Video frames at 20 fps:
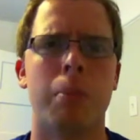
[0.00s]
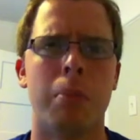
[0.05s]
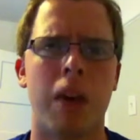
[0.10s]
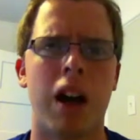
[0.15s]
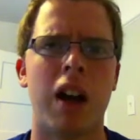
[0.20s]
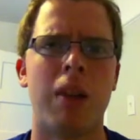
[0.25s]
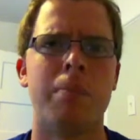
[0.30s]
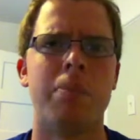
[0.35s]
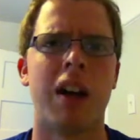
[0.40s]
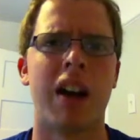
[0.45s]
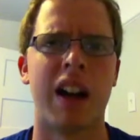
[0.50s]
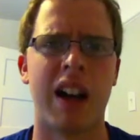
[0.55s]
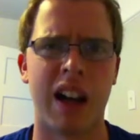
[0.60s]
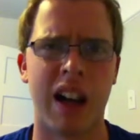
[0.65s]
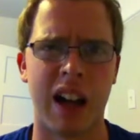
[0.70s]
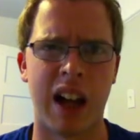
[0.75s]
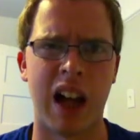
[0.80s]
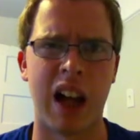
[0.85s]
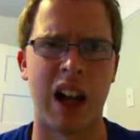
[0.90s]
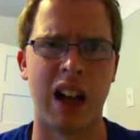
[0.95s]
My
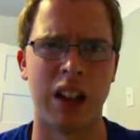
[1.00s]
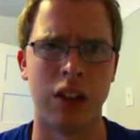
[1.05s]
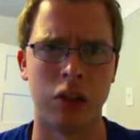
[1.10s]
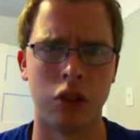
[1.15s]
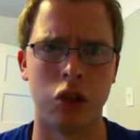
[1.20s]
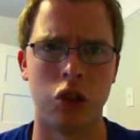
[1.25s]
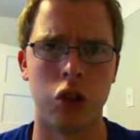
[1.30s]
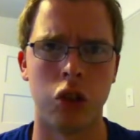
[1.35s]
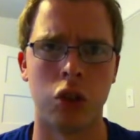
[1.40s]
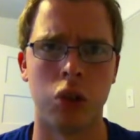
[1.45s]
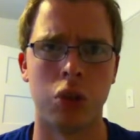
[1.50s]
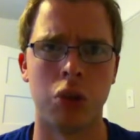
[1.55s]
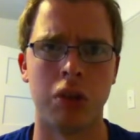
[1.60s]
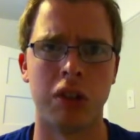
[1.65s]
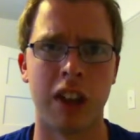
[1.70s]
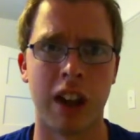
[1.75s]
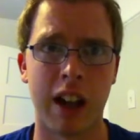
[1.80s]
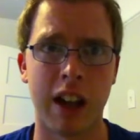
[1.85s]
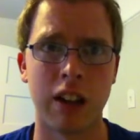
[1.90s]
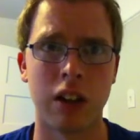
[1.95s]
behind,
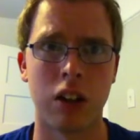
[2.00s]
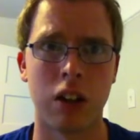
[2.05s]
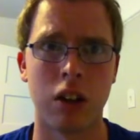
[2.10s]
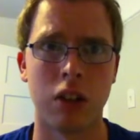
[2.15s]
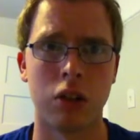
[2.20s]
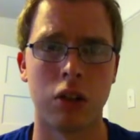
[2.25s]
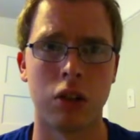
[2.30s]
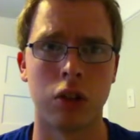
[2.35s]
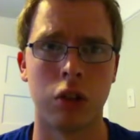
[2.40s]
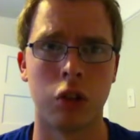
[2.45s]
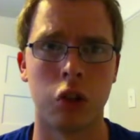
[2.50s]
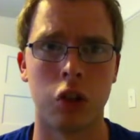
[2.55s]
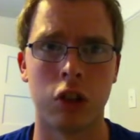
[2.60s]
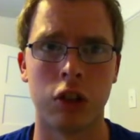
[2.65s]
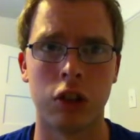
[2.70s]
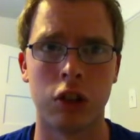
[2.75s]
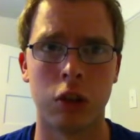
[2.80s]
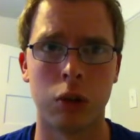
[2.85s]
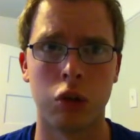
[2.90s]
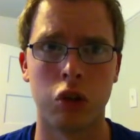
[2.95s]
dude. That honor is
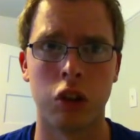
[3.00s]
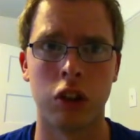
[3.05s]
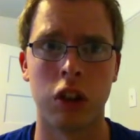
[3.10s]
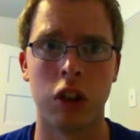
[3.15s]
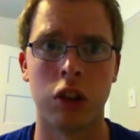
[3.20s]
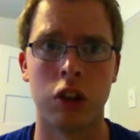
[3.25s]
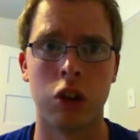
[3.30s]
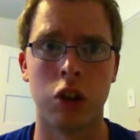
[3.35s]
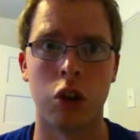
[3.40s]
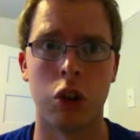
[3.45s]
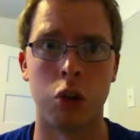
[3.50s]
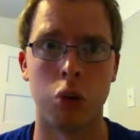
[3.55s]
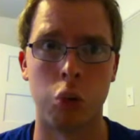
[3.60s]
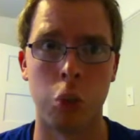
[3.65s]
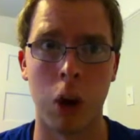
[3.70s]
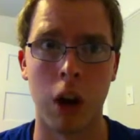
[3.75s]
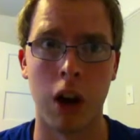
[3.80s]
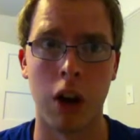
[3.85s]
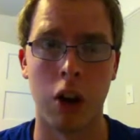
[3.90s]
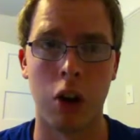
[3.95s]
going to go to either
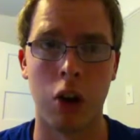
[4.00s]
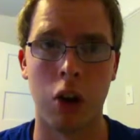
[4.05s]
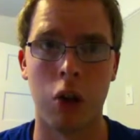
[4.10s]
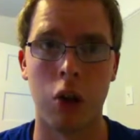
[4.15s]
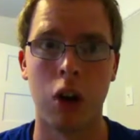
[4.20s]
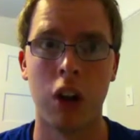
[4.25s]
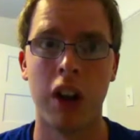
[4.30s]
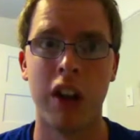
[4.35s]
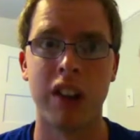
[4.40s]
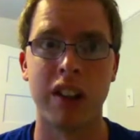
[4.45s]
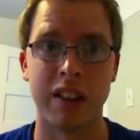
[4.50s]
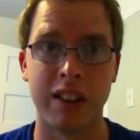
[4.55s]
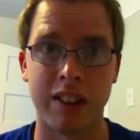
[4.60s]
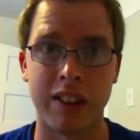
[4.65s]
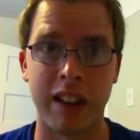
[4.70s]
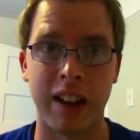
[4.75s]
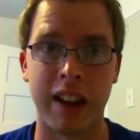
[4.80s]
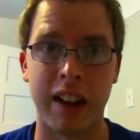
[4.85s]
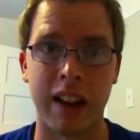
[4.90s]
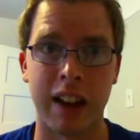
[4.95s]
Will,
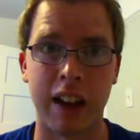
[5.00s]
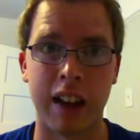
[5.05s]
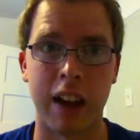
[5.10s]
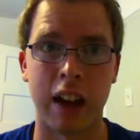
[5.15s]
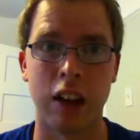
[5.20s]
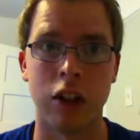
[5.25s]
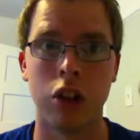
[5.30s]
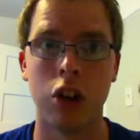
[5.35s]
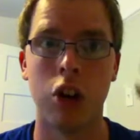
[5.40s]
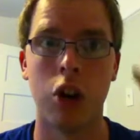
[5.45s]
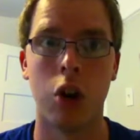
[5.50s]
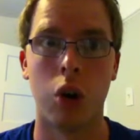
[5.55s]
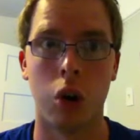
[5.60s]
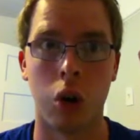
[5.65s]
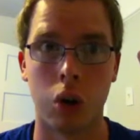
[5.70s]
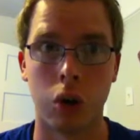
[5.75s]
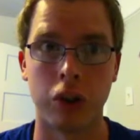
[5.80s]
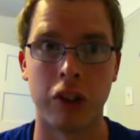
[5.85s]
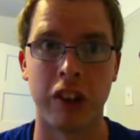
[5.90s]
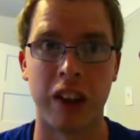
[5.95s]
Dan,
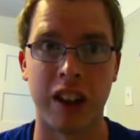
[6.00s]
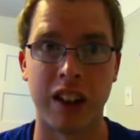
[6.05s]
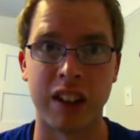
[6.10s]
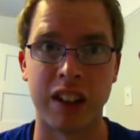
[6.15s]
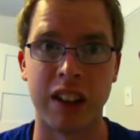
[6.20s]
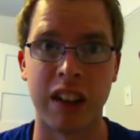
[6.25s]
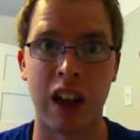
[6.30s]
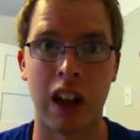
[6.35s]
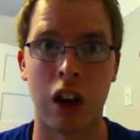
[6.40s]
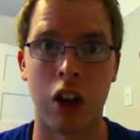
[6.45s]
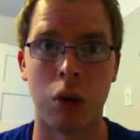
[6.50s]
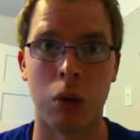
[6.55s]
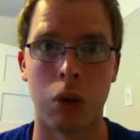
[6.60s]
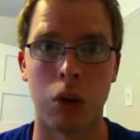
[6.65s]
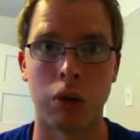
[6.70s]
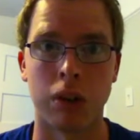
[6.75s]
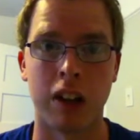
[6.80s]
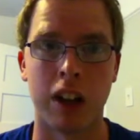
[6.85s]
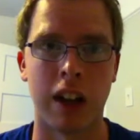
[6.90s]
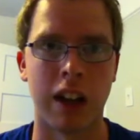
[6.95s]
or Danielle,
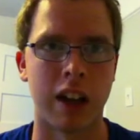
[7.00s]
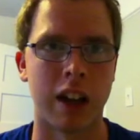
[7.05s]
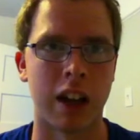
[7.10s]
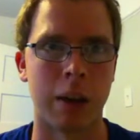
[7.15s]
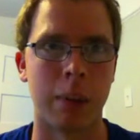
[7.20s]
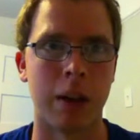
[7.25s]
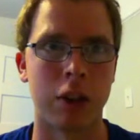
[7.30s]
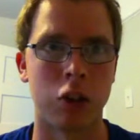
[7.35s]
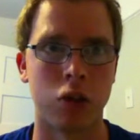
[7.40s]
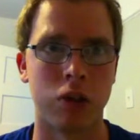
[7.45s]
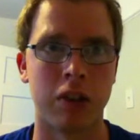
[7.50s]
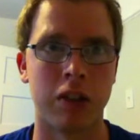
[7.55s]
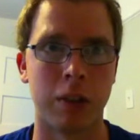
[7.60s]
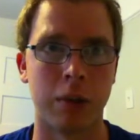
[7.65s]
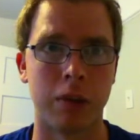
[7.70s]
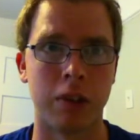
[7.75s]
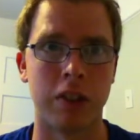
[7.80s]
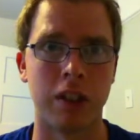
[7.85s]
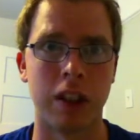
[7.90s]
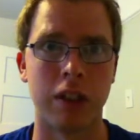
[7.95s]
okay? And I'm actually
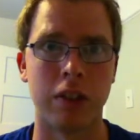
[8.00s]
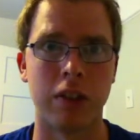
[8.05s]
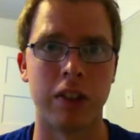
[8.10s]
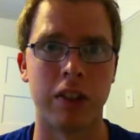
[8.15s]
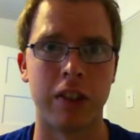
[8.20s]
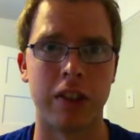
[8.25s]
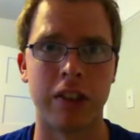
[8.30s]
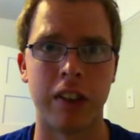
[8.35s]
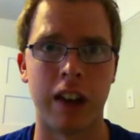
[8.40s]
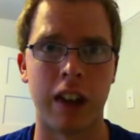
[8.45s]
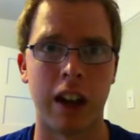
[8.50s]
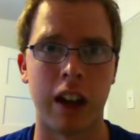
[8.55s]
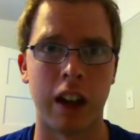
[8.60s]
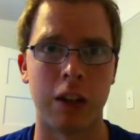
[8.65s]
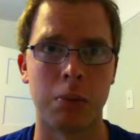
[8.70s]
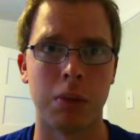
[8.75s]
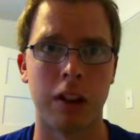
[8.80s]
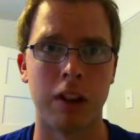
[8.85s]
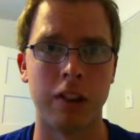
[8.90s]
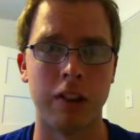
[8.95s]
tempted to give it to
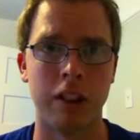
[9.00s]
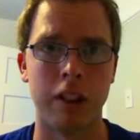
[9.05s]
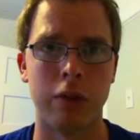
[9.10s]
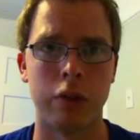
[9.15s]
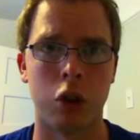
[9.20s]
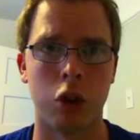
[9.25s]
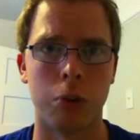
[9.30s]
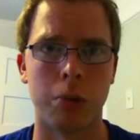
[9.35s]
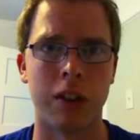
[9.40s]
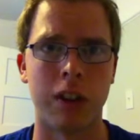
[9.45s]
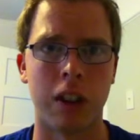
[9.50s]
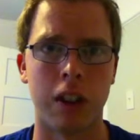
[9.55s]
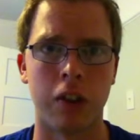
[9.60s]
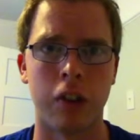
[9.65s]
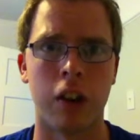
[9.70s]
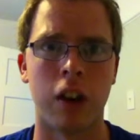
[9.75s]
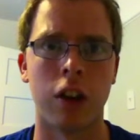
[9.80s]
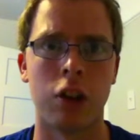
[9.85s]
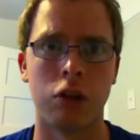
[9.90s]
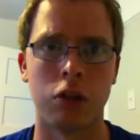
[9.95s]
Dan by default
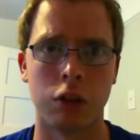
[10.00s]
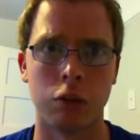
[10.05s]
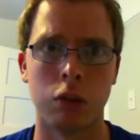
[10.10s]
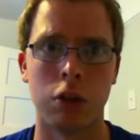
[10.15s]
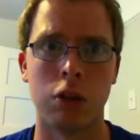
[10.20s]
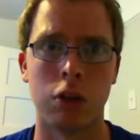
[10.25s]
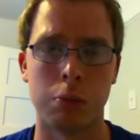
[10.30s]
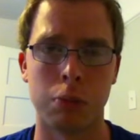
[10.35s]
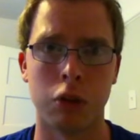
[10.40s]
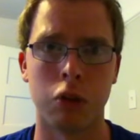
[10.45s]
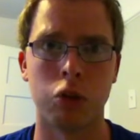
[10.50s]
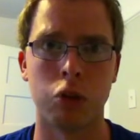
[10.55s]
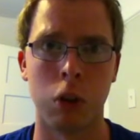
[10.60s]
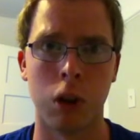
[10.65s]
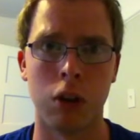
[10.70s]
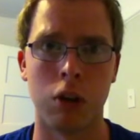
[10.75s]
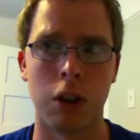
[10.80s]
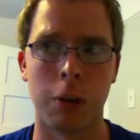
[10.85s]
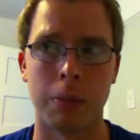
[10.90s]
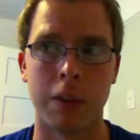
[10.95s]
because I only really put
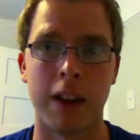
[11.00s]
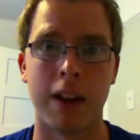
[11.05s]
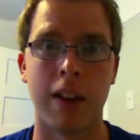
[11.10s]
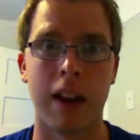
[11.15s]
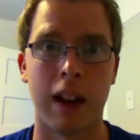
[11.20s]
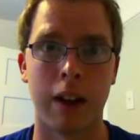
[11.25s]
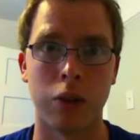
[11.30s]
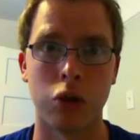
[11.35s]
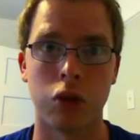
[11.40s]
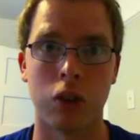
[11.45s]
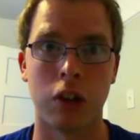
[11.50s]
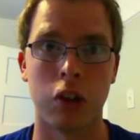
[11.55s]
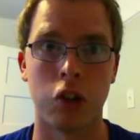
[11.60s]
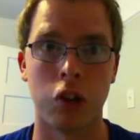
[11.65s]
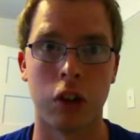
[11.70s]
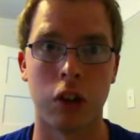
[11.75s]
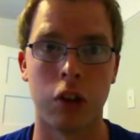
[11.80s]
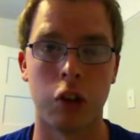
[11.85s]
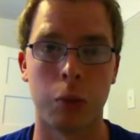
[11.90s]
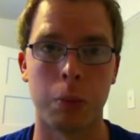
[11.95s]
Will up there after I
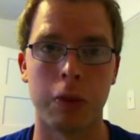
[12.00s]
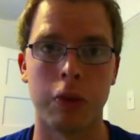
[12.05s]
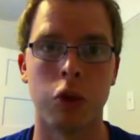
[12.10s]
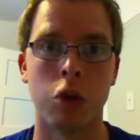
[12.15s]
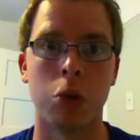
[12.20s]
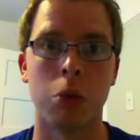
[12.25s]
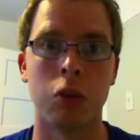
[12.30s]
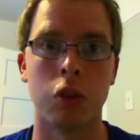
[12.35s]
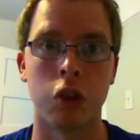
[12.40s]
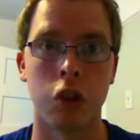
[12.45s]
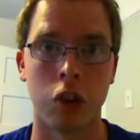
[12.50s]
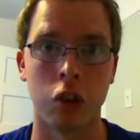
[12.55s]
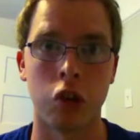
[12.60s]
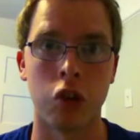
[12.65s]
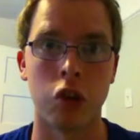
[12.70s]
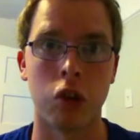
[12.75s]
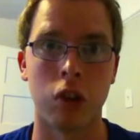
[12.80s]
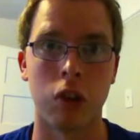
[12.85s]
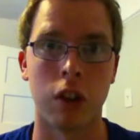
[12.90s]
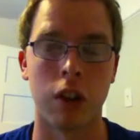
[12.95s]
saw his performance in,
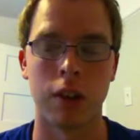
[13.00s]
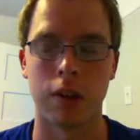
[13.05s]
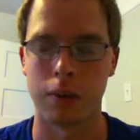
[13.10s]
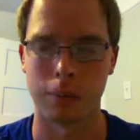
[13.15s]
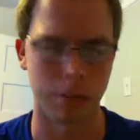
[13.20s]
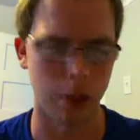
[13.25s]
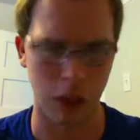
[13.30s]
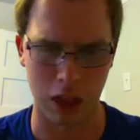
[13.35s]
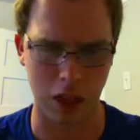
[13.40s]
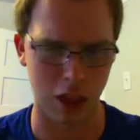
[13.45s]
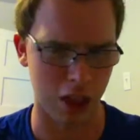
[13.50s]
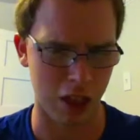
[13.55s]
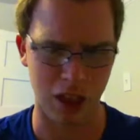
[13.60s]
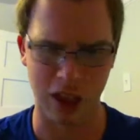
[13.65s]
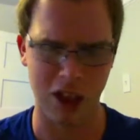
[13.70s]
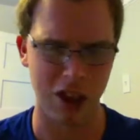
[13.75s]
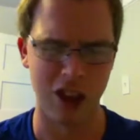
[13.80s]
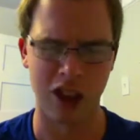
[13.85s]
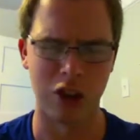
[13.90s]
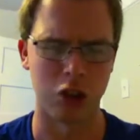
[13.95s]
su in
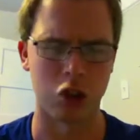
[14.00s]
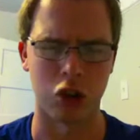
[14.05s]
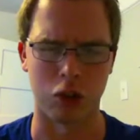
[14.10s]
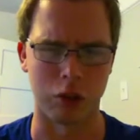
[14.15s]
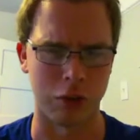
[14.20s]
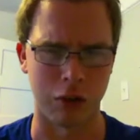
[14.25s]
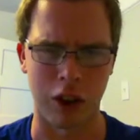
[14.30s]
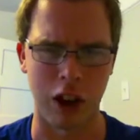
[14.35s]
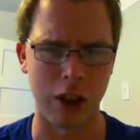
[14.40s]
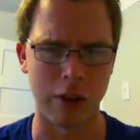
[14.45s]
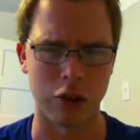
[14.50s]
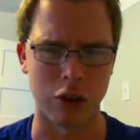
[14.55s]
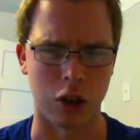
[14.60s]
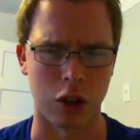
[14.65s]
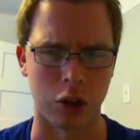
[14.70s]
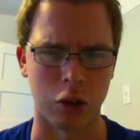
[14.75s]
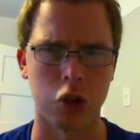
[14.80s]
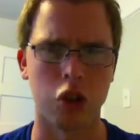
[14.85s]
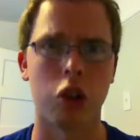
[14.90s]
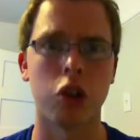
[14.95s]
Survivor
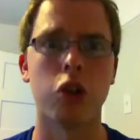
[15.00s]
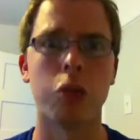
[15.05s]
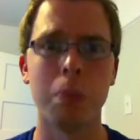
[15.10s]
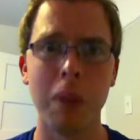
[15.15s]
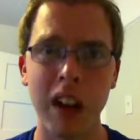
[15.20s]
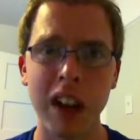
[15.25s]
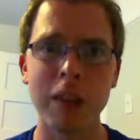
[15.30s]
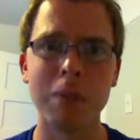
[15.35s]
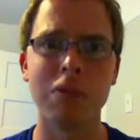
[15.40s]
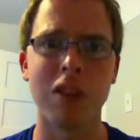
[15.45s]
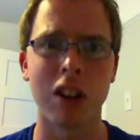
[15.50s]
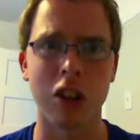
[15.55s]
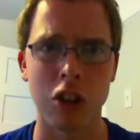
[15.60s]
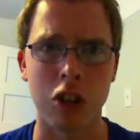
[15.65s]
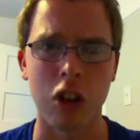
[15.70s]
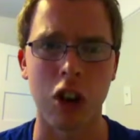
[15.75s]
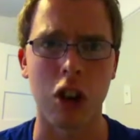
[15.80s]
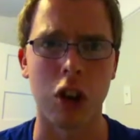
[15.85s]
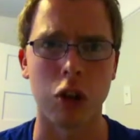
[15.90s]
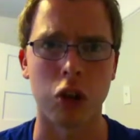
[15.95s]
All-Stars. Big Brother
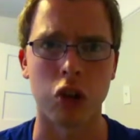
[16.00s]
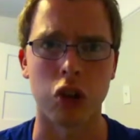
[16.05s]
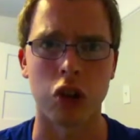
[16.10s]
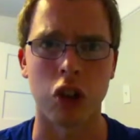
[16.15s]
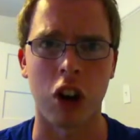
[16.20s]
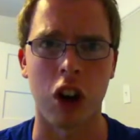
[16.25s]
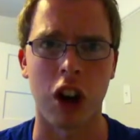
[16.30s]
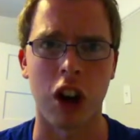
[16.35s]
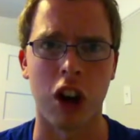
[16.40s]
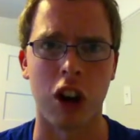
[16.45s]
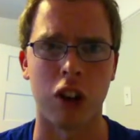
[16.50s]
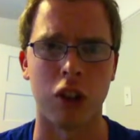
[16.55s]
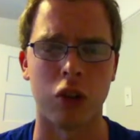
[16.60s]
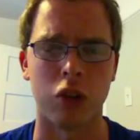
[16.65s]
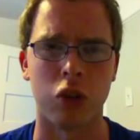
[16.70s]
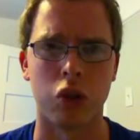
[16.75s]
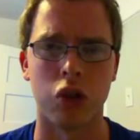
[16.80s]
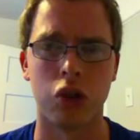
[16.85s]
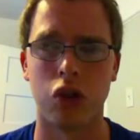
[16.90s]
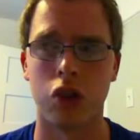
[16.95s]

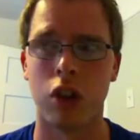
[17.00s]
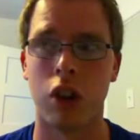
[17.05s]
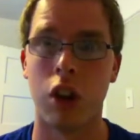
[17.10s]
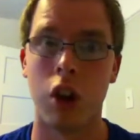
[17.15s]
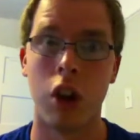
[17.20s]
All-Stars!